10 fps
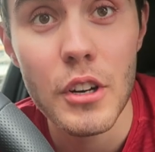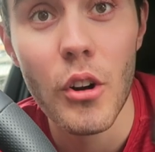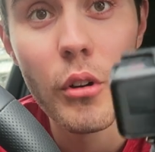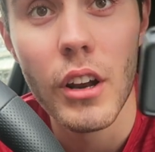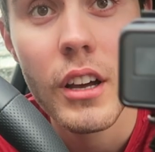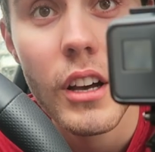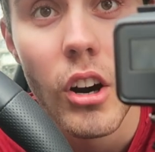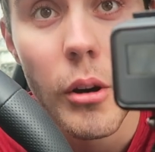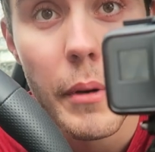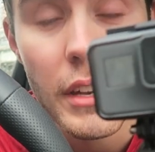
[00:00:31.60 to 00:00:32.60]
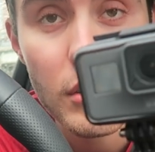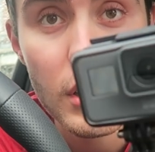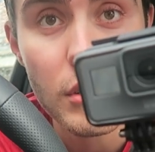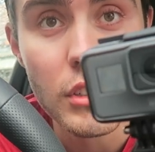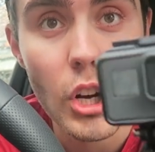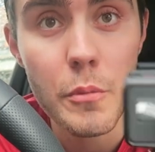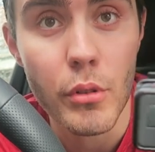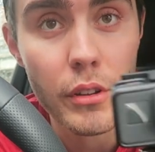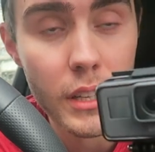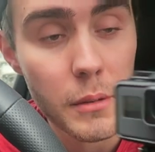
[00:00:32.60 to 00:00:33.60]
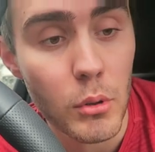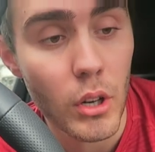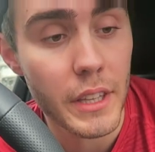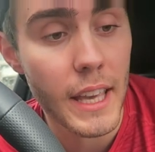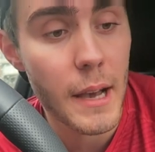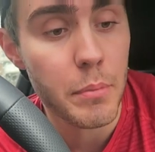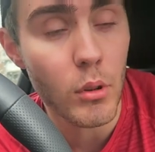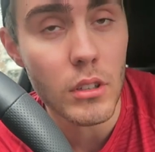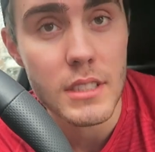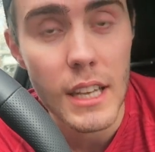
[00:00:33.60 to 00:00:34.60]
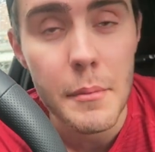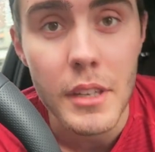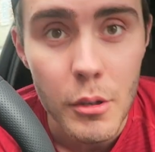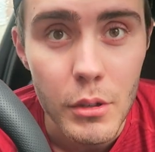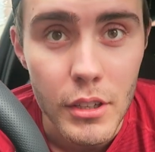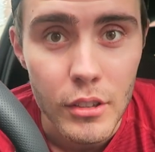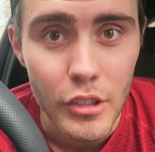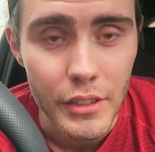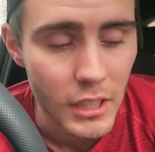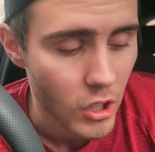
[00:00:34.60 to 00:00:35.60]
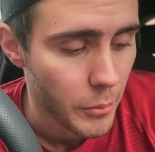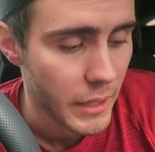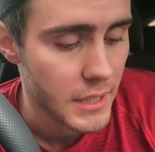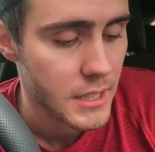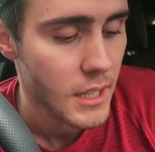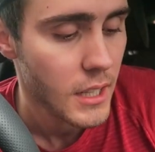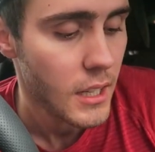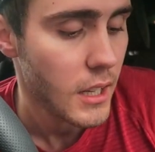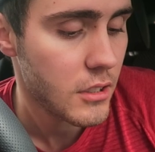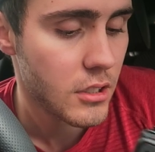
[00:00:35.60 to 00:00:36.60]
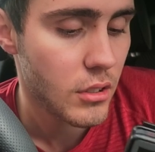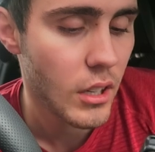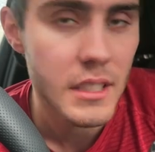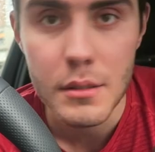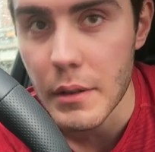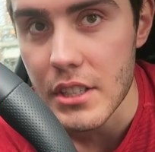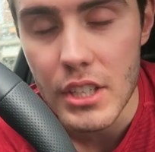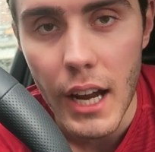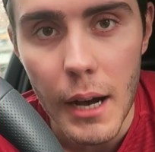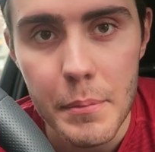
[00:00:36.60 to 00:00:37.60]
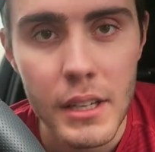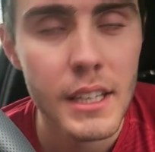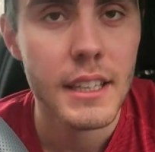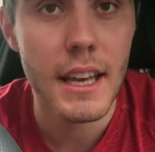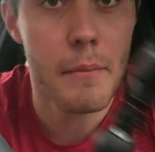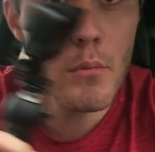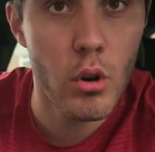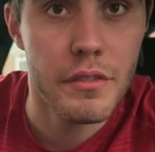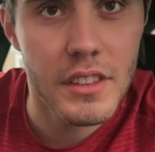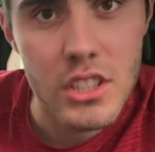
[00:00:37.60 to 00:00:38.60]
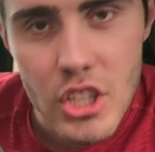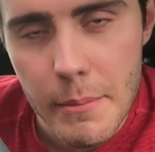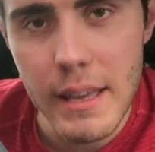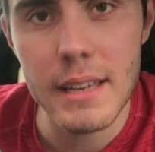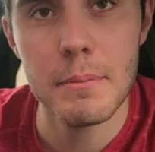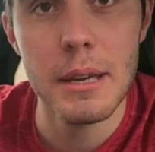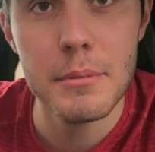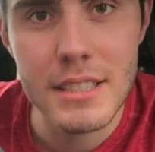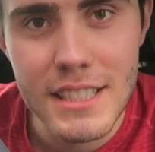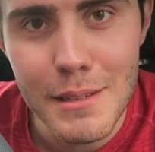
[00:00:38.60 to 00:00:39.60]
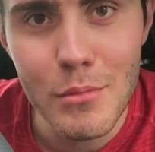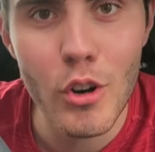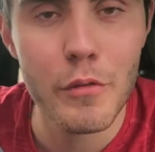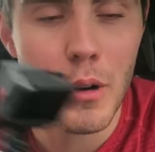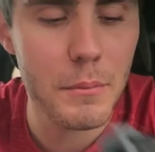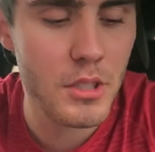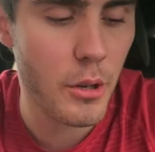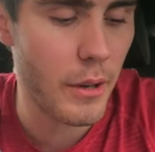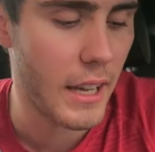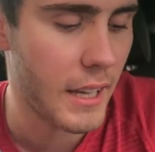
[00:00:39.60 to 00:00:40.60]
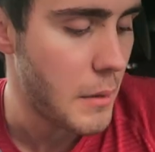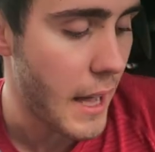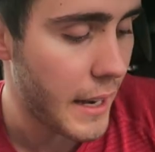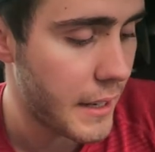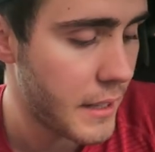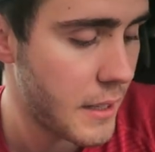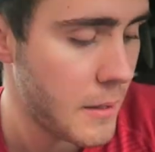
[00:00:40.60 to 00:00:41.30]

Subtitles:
all on my new little GoPro that I bought at the airport. So let me know what you thought of it in the comments. I just thought I'd switch it up, get more of the gym in, be able to see more of what I'm doing. Man,